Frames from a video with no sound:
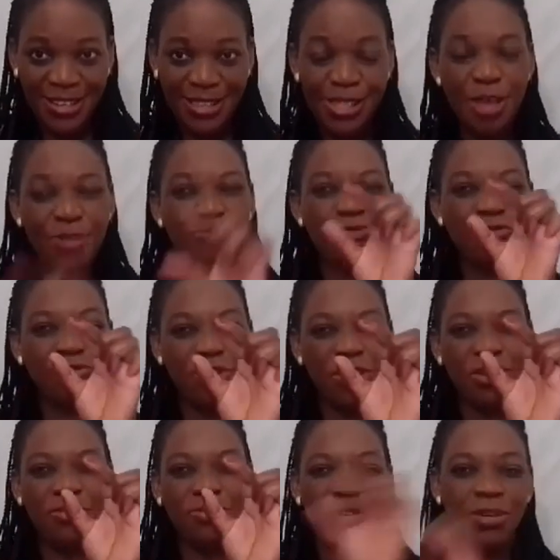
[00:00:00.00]
There are
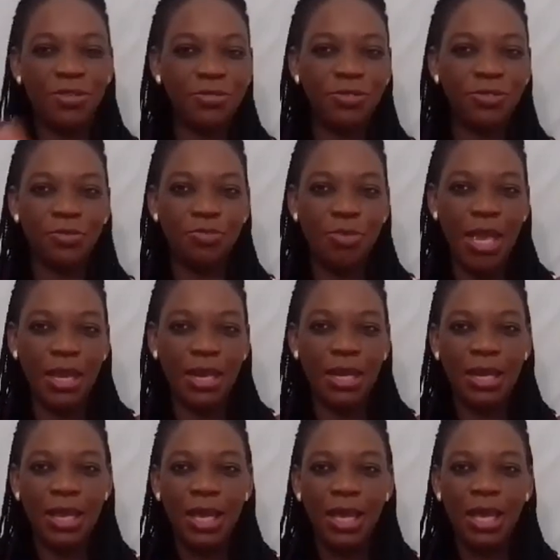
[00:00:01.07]
very, very few men
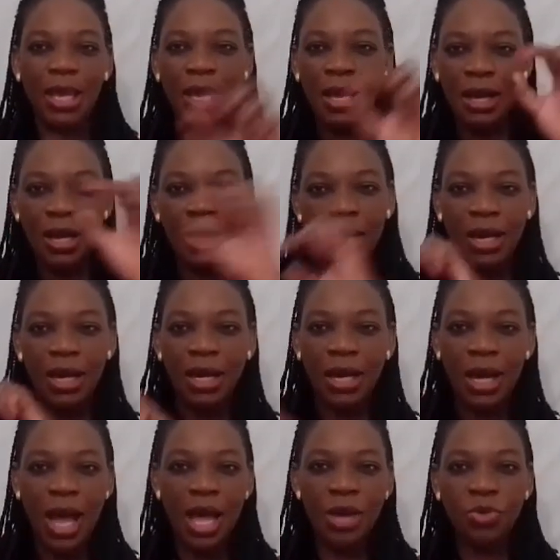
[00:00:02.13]

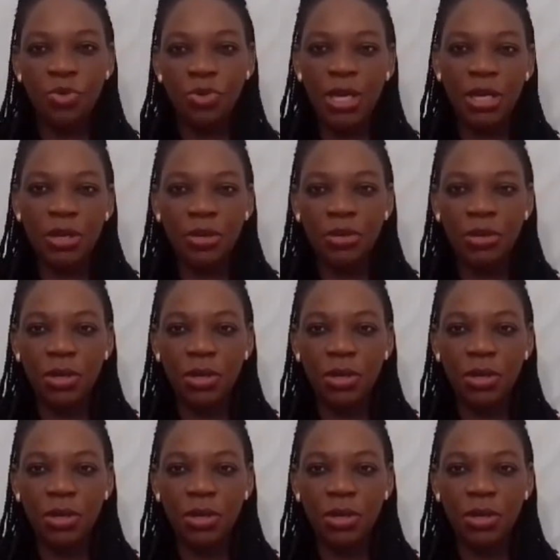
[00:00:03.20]
and women.